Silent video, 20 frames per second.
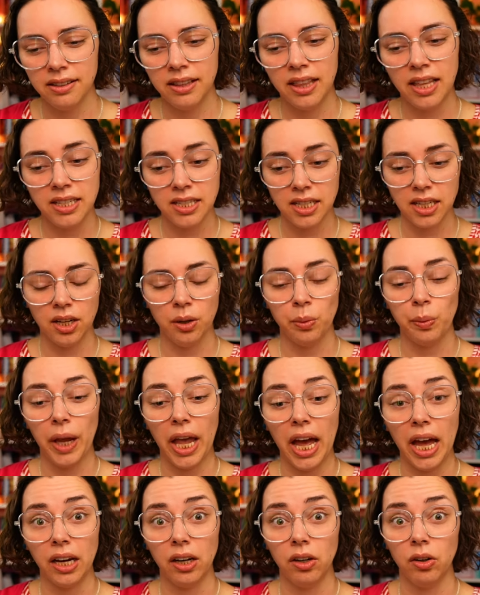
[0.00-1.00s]
this year
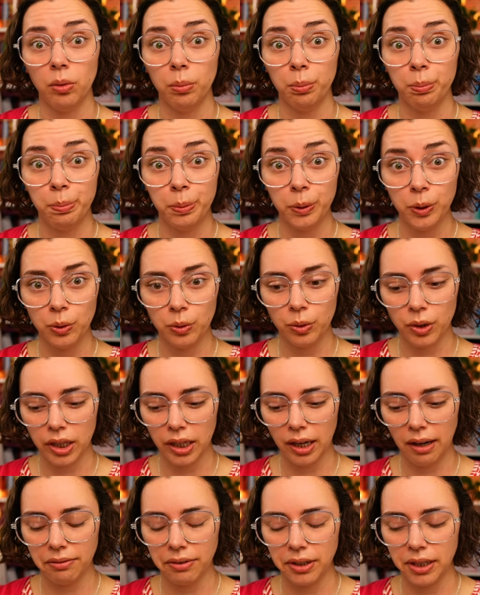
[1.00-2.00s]
we had our own booth
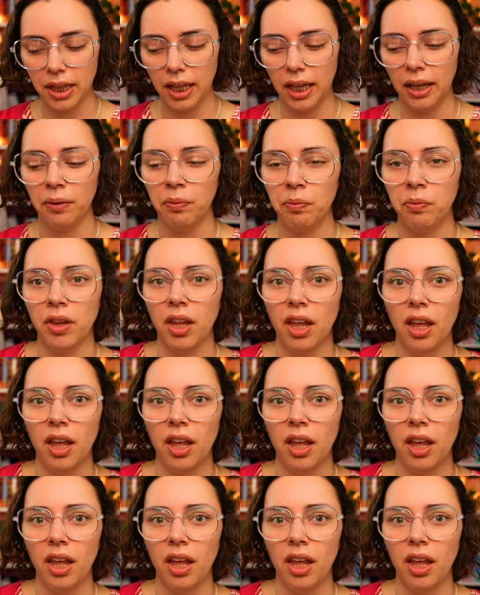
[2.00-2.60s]
and everything,